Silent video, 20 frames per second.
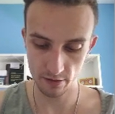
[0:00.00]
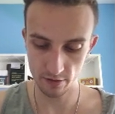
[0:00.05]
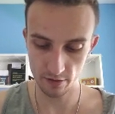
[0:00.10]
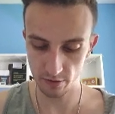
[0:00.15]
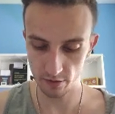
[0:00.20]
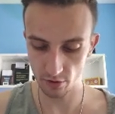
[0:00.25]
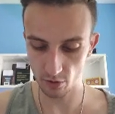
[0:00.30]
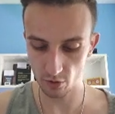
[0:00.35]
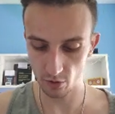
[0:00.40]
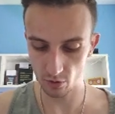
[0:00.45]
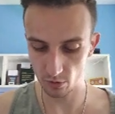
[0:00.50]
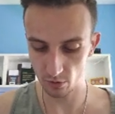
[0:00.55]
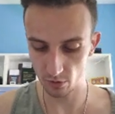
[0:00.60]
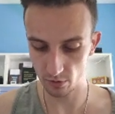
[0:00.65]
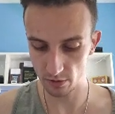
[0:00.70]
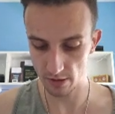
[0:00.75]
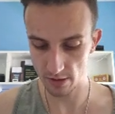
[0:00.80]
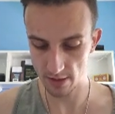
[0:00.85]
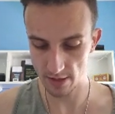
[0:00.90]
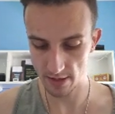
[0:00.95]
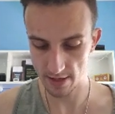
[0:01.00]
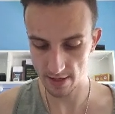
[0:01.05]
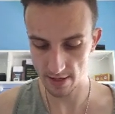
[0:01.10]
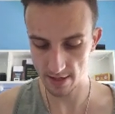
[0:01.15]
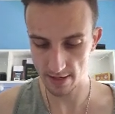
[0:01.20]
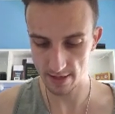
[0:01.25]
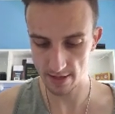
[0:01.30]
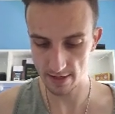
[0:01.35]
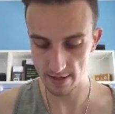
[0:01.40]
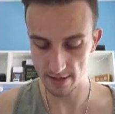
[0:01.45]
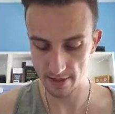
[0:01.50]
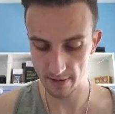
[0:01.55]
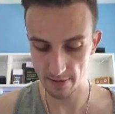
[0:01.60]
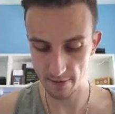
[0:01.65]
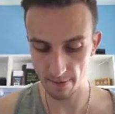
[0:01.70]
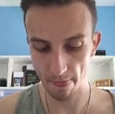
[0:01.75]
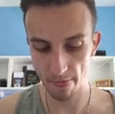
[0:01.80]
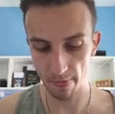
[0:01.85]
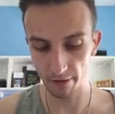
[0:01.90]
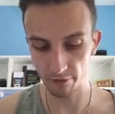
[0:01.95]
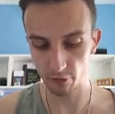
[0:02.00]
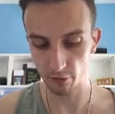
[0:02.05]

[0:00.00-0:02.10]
So a